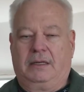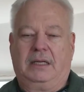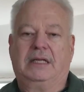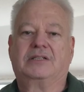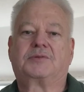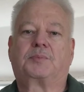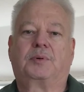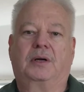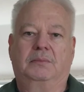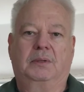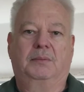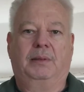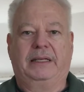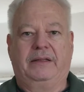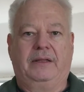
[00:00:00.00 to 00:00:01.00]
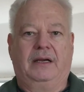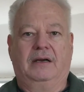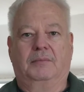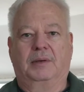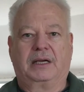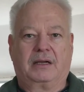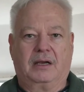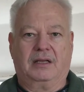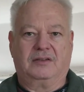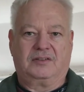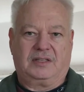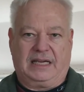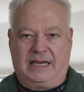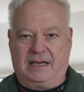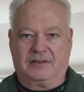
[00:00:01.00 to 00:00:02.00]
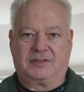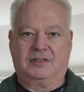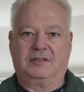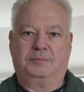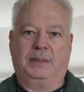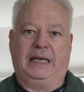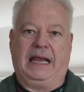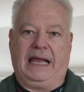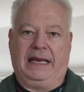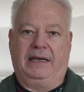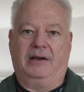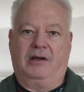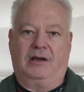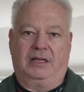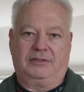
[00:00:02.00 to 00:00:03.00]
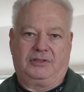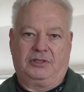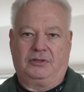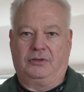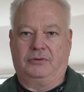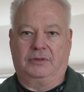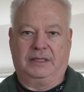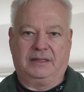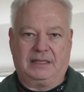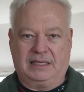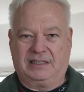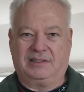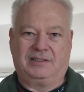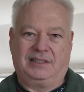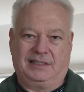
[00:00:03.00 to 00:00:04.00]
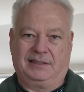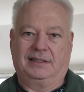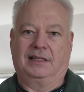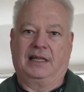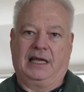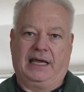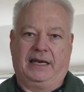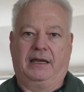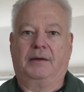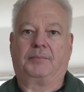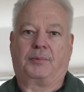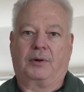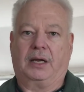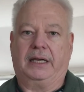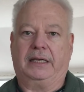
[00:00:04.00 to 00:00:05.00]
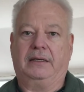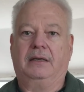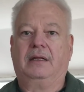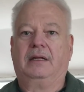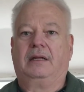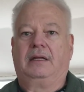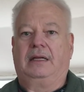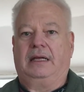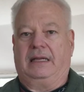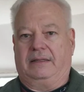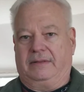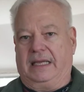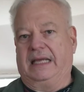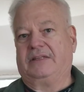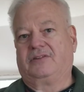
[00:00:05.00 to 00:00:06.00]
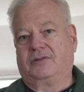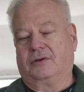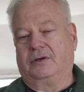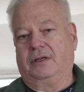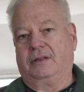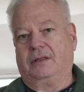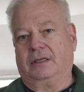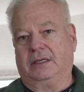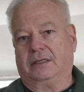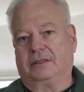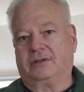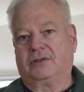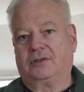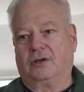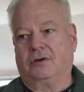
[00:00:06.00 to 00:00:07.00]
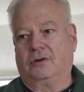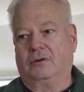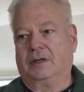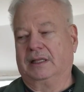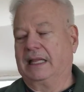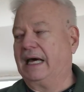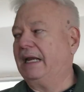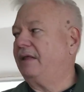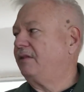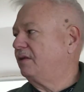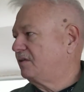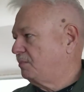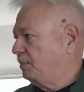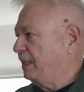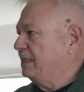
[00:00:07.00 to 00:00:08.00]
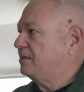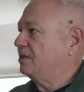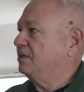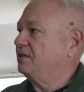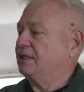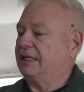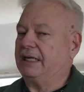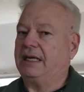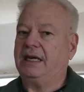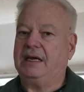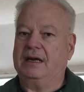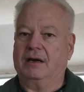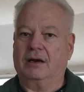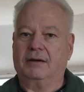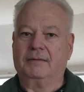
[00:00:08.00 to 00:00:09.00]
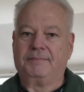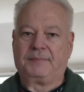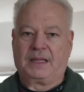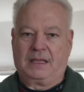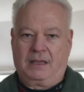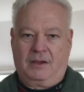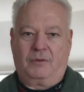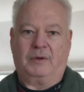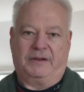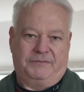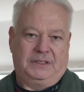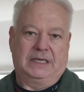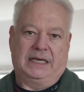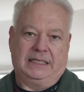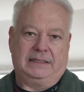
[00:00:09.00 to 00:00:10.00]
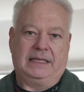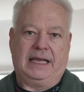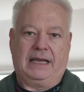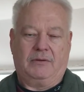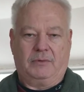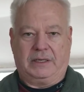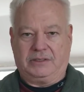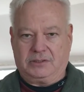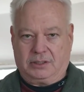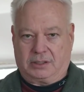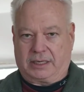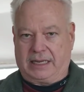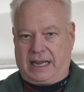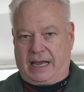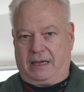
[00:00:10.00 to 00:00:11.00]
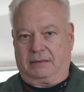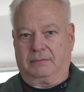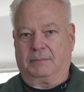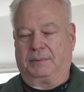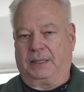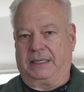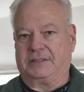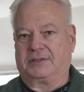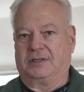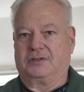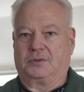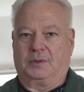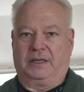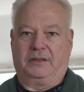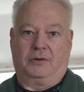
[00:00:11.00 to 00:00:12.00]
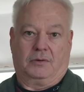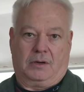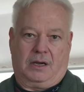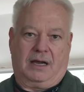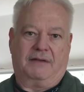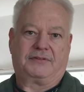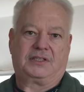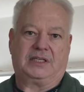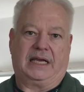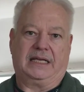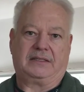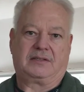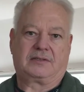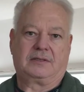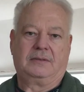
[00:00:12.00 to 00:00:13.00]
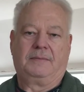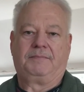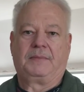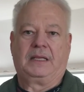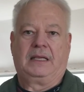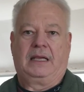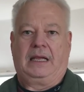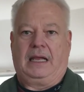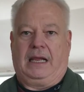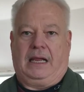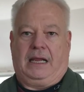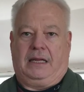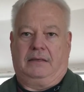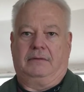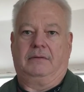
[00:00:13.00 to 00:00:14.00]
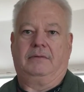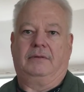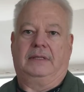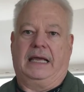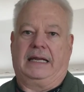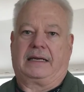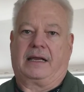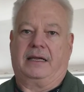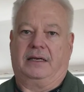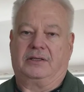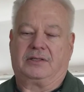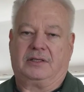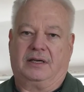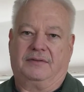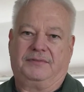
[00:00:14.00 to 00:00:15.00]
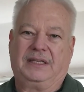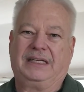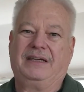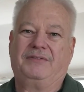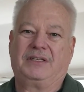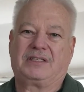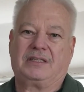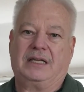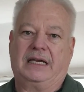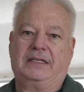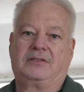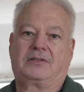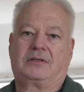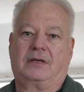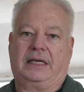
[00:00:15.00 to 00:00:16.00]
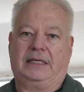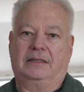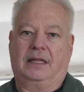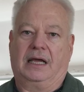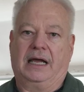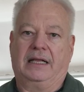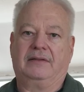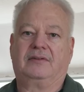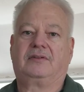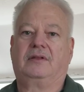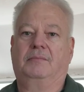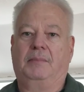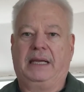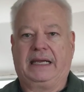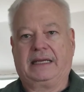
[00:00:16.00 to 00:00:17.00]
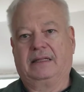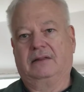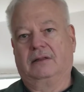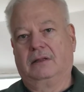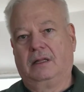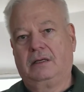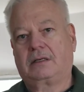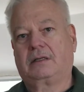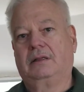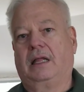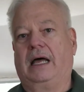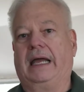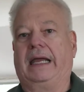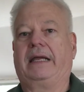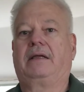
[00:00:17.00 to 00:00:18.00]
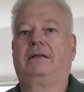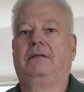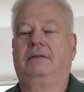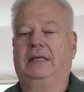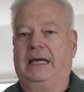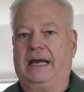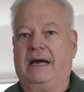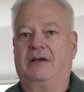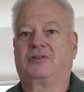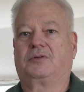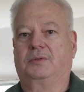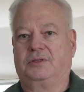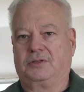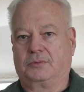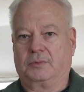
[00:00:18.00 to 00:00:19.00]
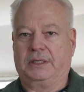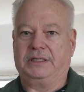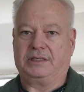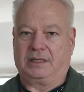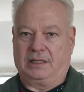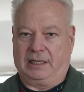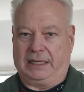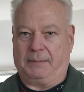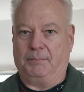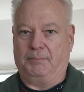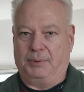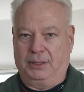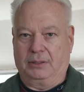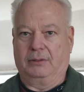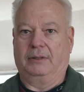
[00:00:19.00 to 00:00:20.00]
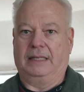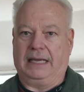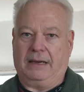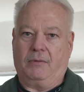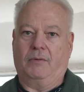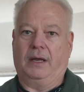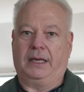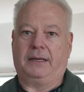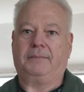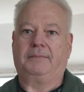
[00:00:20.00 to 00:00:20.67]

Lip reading: It's probably there because the house has been added onto and things didn't line up right and that sort of thing. So a lot of the spaces in here, we've done that. We took out places where there were offsets and that kind of stuff to give us nice straight lines to make it look like the house was originally built that way.